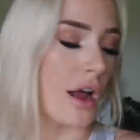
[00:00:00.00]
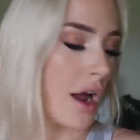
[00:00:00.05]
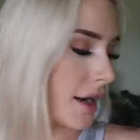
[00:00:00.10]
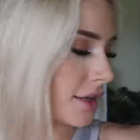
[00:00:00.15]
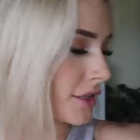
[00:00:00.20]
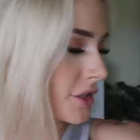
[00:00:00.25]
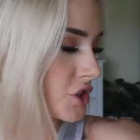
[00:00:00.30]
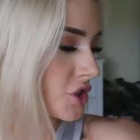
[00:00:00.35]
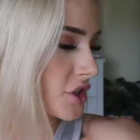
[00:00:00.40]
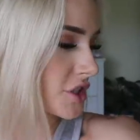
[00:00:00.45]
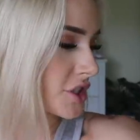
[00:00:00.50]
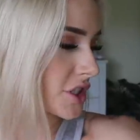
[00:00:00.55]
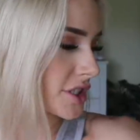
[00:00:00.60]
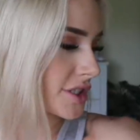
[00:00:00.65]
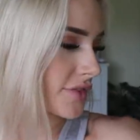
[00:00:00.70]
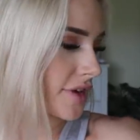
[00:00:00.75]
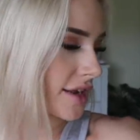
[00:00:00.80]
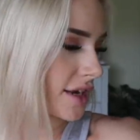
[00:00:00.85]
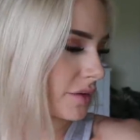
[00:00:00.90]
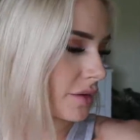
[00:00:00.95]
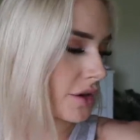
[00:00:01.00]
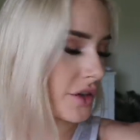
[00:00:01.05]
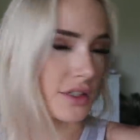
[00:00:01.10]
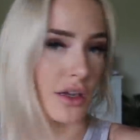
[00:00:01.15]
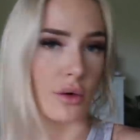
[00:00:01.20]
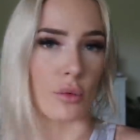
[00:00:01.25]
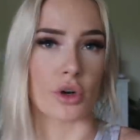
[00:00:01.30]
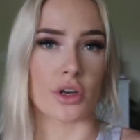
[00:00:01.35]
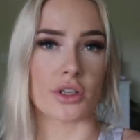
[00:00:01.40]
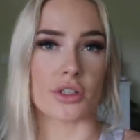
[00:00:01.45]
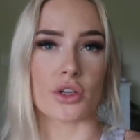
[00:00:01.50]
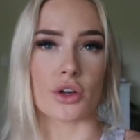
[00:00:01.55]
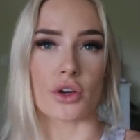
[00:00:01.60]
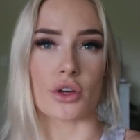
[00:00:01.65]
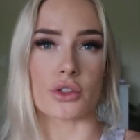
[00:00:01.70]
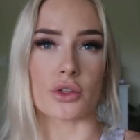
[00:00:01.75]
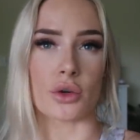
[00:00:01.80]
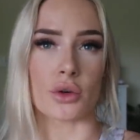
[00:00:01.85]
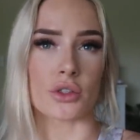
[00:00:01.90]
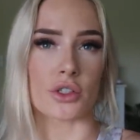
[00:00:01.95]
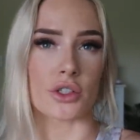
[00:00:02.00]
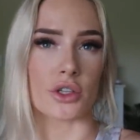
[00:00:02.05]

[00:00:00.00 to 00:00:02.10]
I literally just fed him because I wanted to talk